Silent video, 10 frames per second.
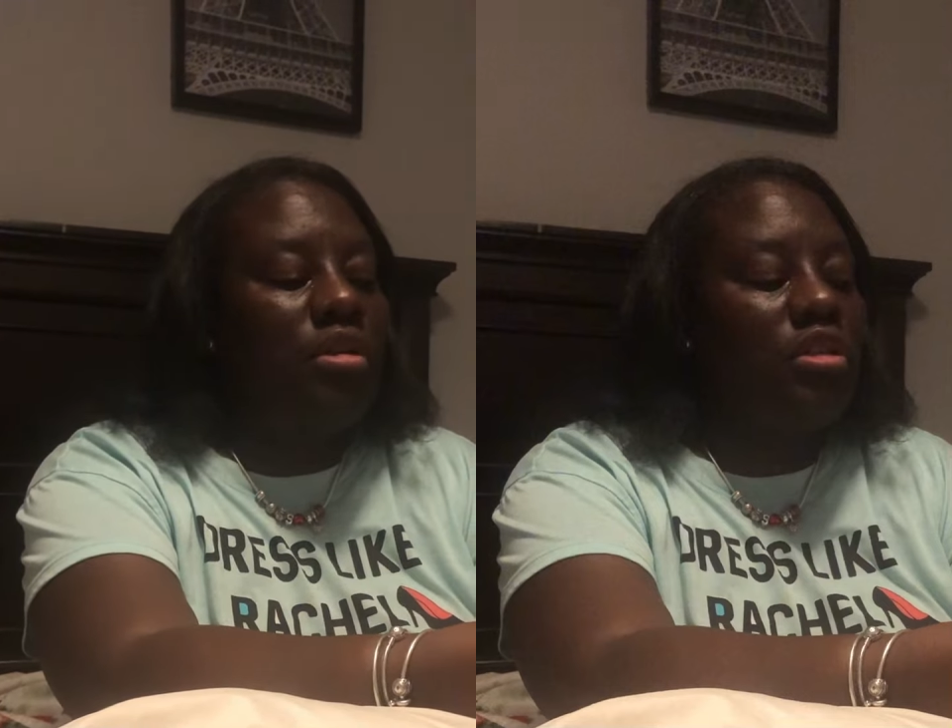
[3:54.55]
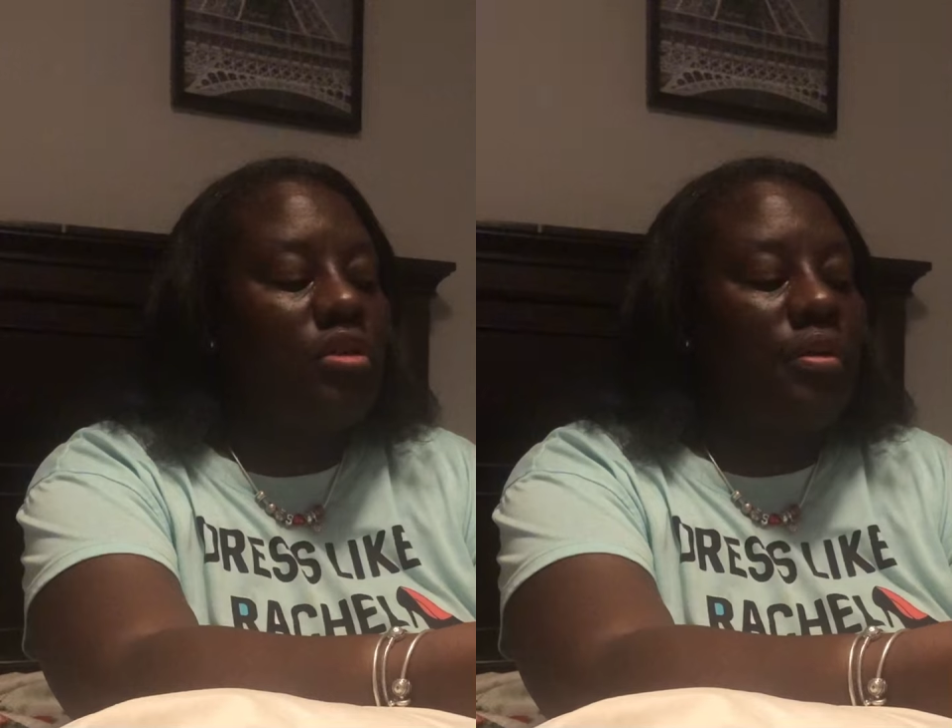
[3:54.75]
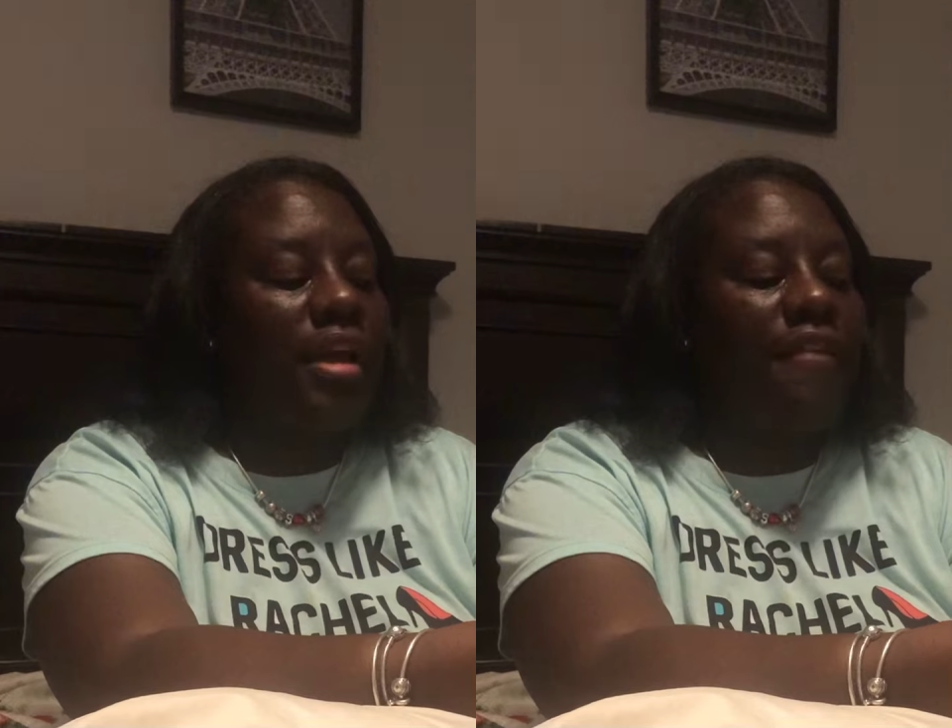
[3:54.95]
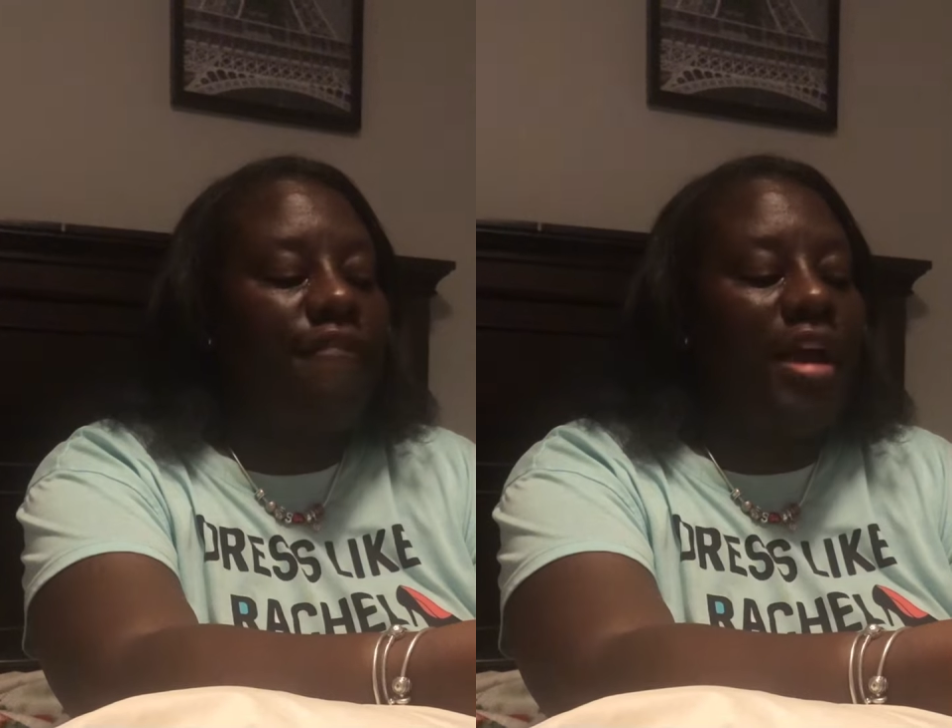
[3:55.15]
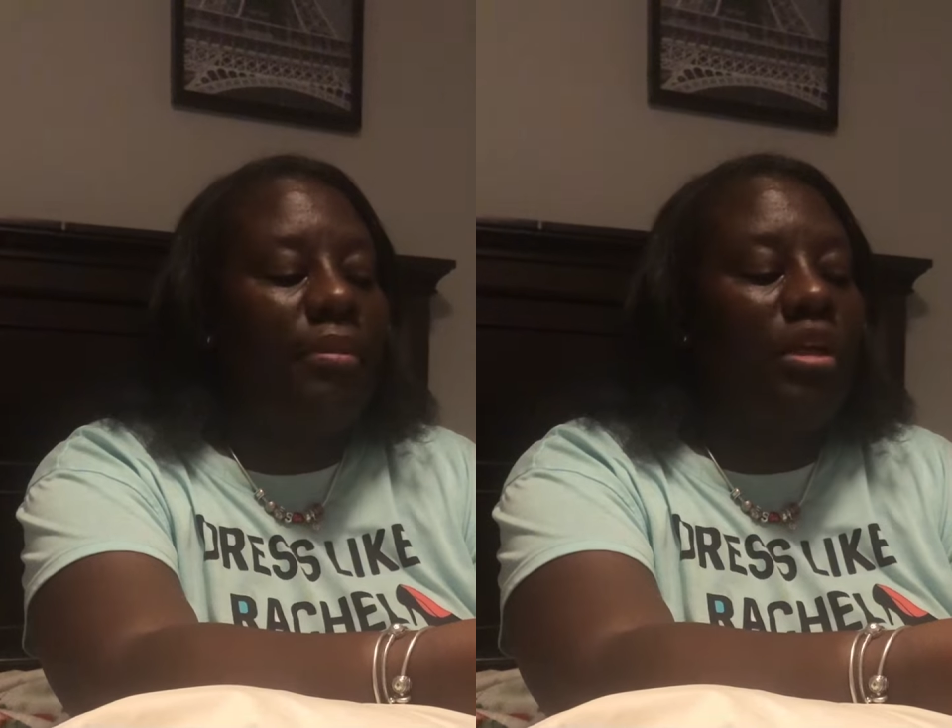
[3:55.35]
student and
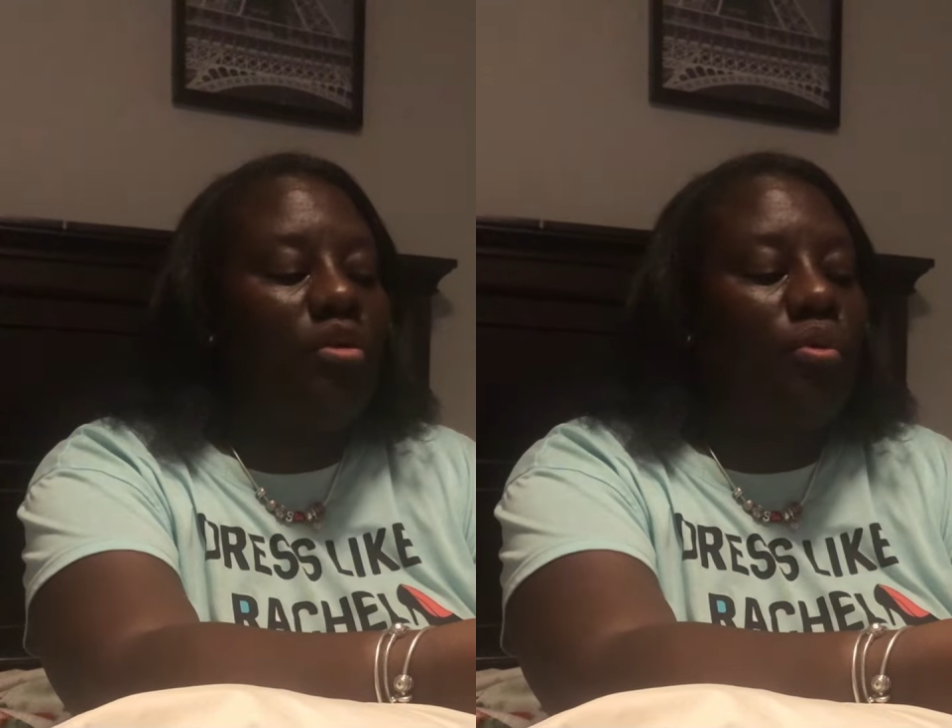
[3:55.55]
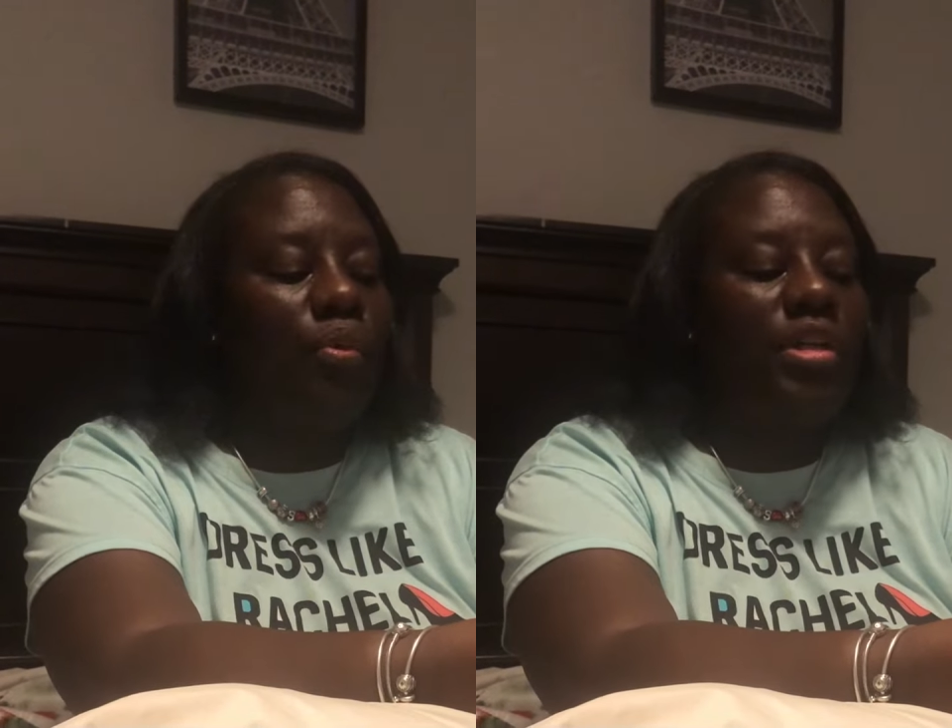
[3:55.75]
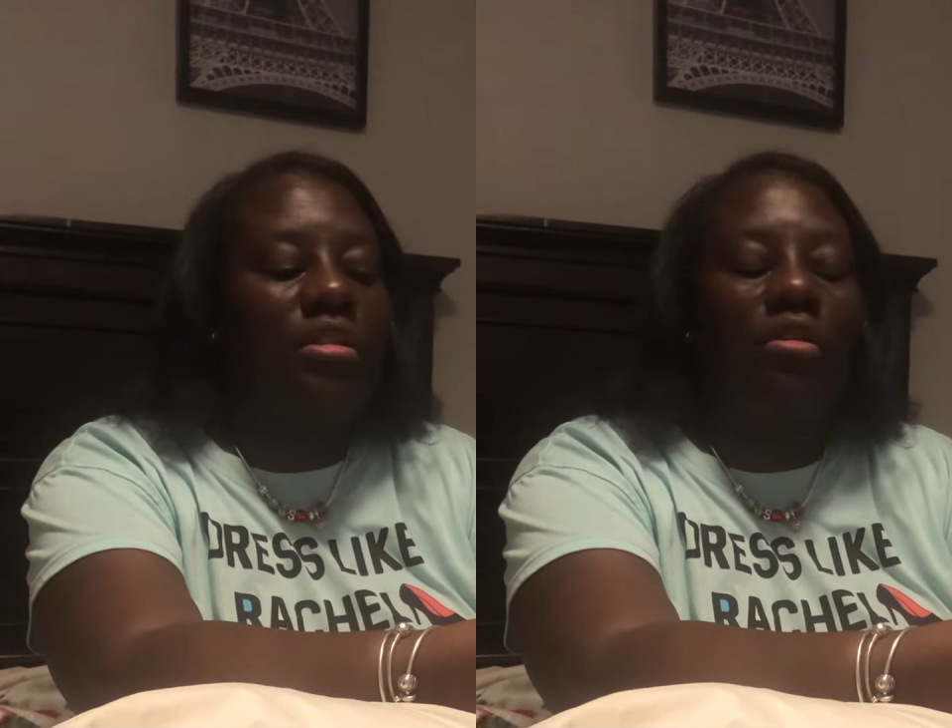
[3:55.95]
family who recently